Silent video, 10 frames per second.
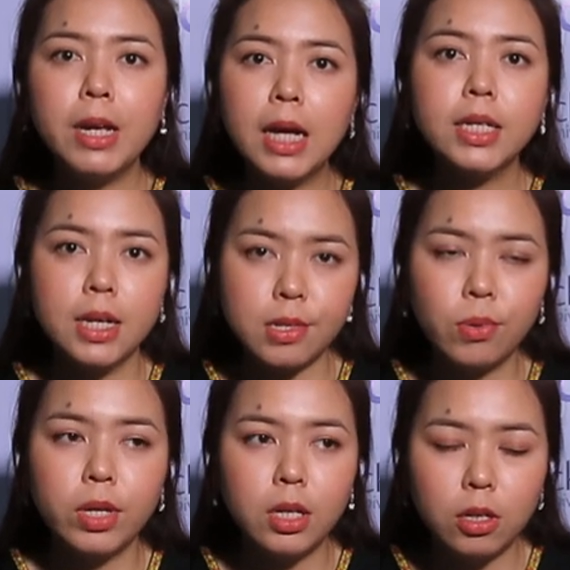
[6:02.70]
be like this,
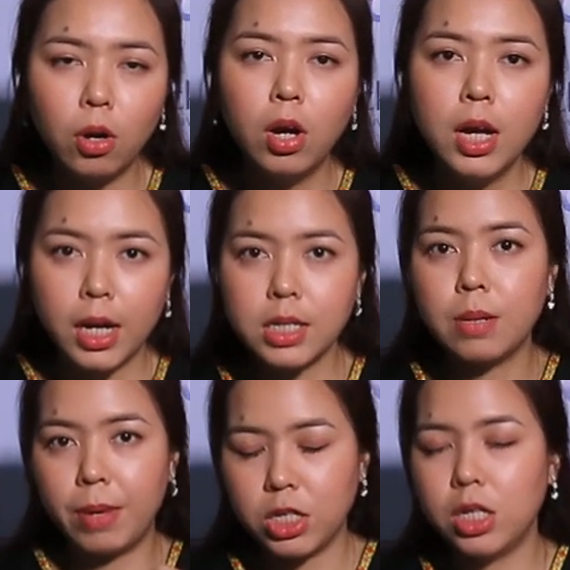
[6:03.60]
so you know,
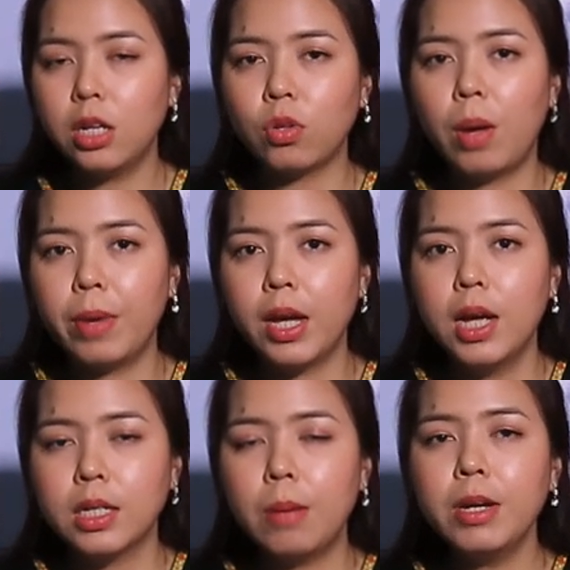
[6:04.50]
customer china dome.
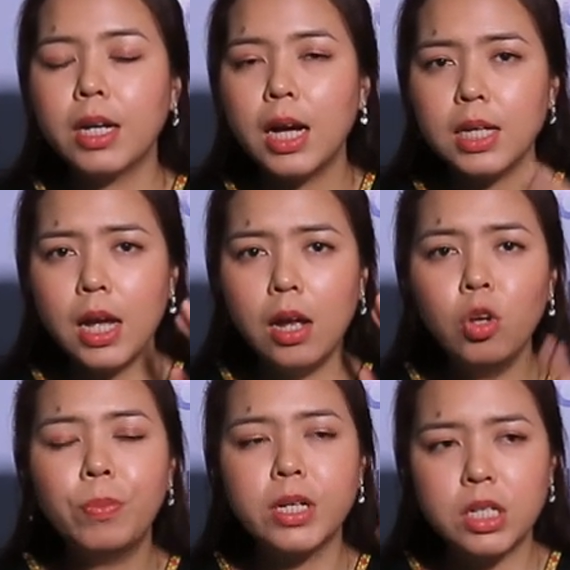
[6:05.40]
Time at the Kaza, a
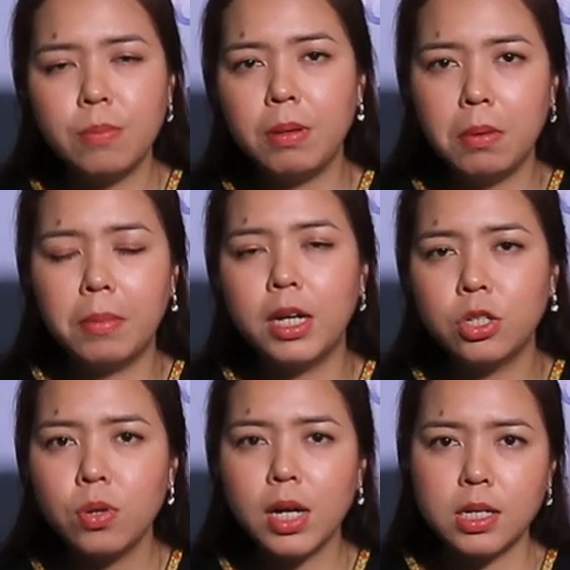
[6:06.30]
low patient baby
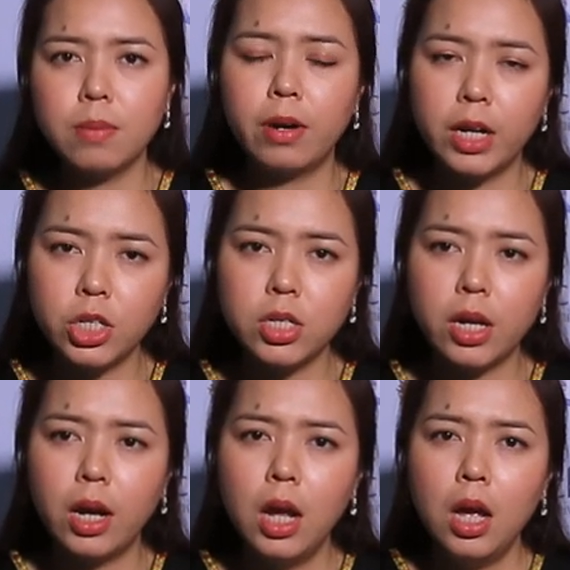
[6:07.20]
military customer as
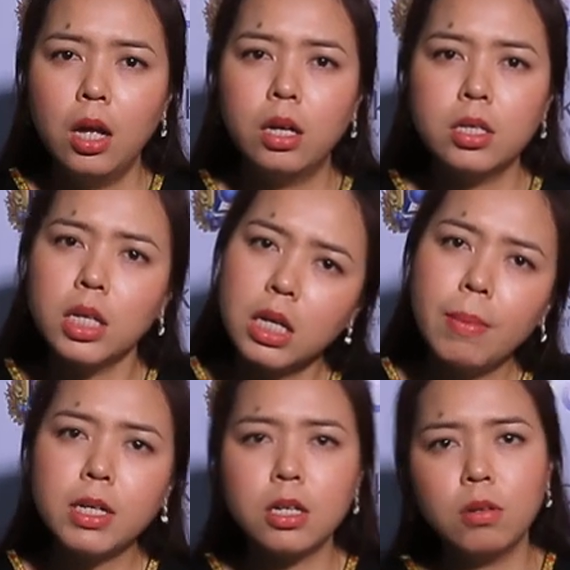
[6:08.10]
she say
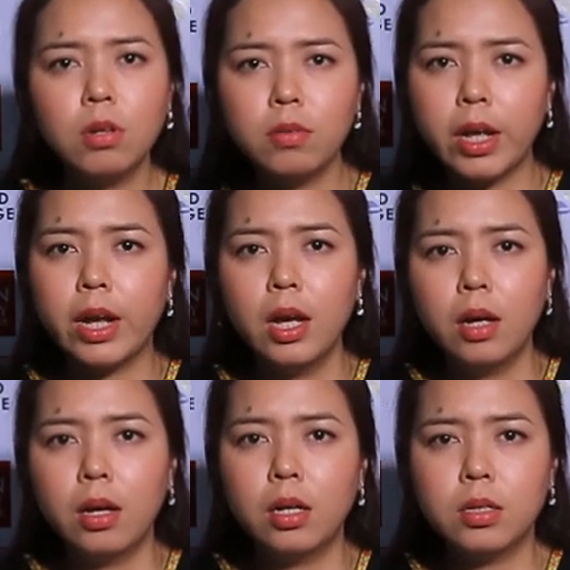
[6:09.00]
him at a no no net,
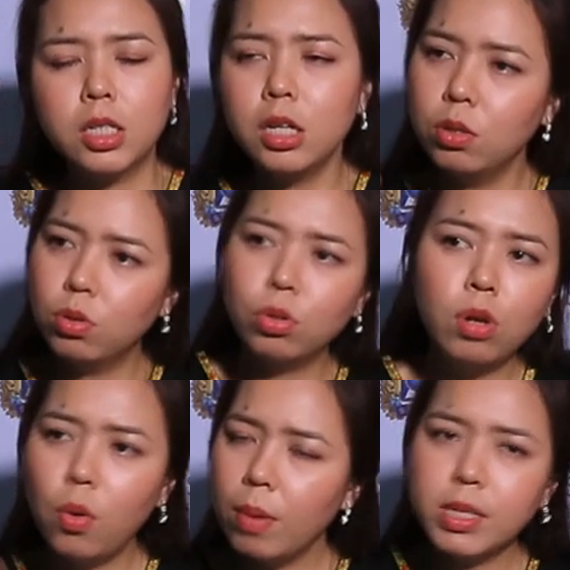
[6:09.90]
Dilu to
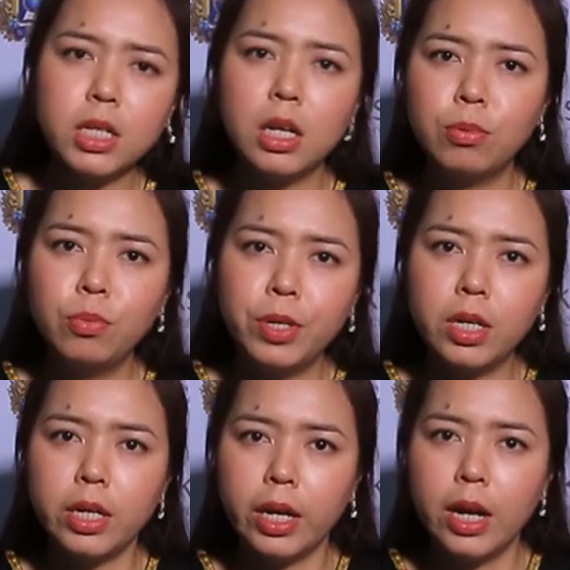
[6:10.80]
lower between a
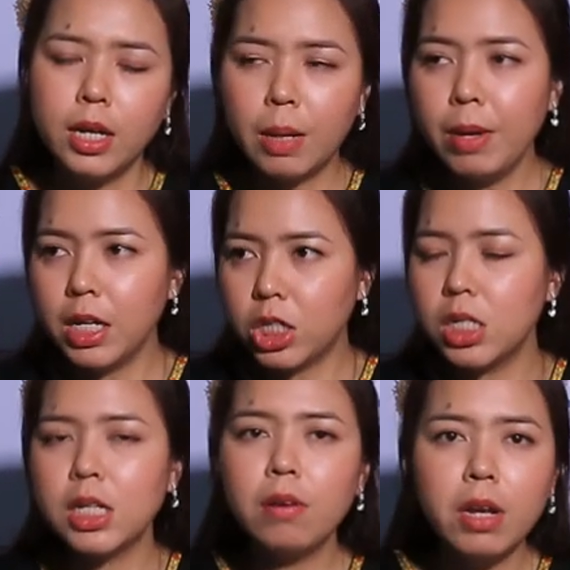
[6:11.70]
poopsini. Time at a
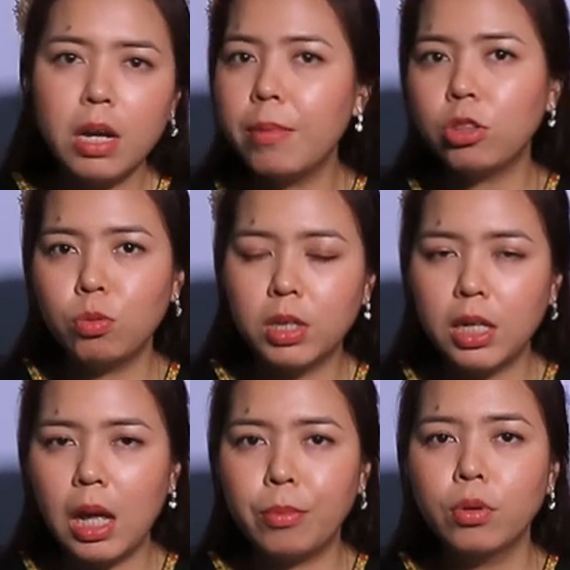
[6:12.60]
shintian name to
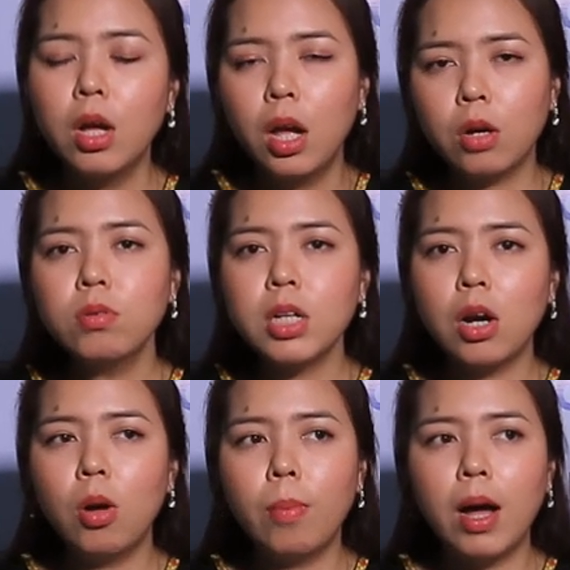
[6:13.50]
Matilabu. A
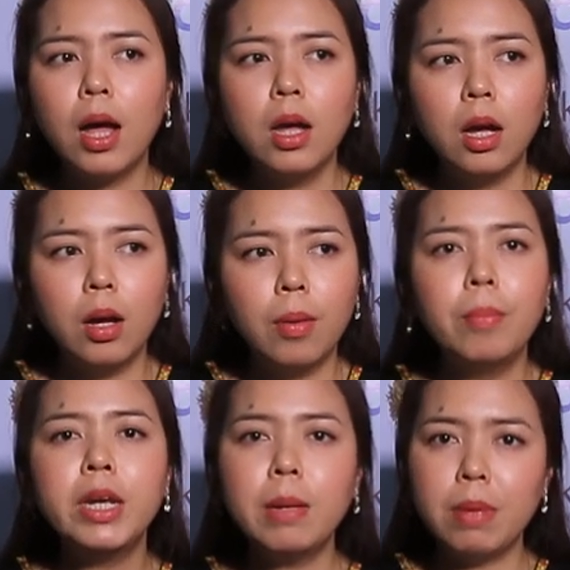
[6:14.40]
Kutaroma, a
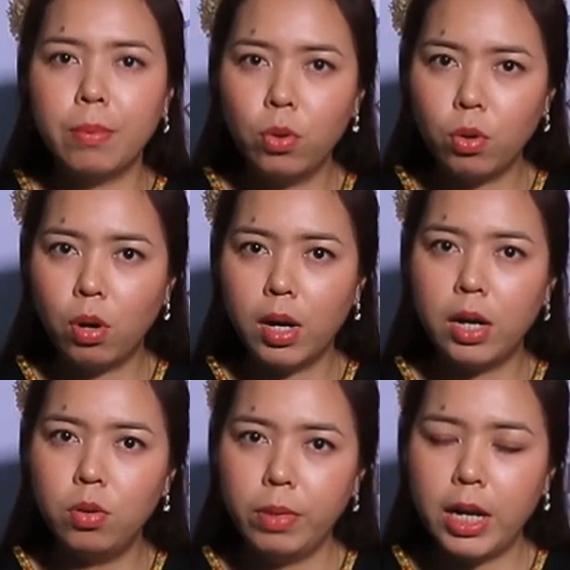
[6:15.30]
minimum call
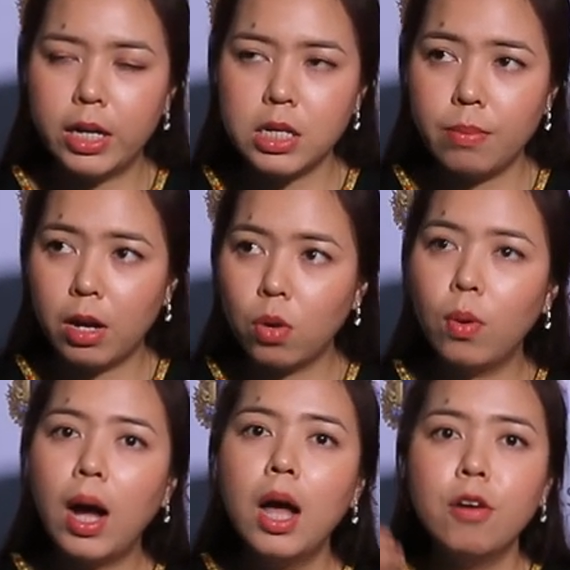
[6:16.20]
a lumilated
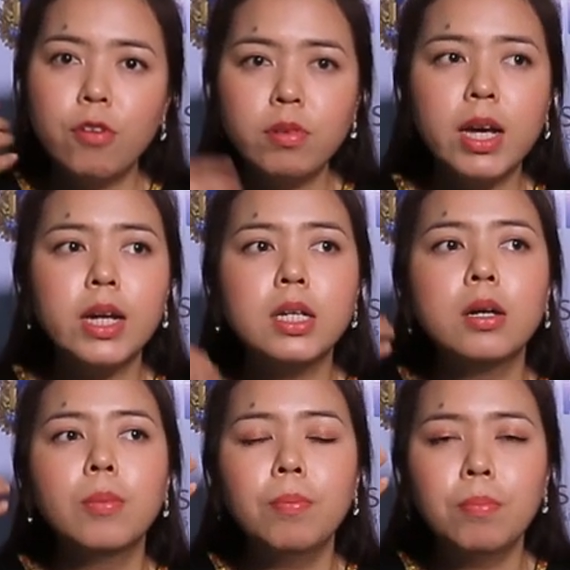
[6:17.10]
Makua, Foniani,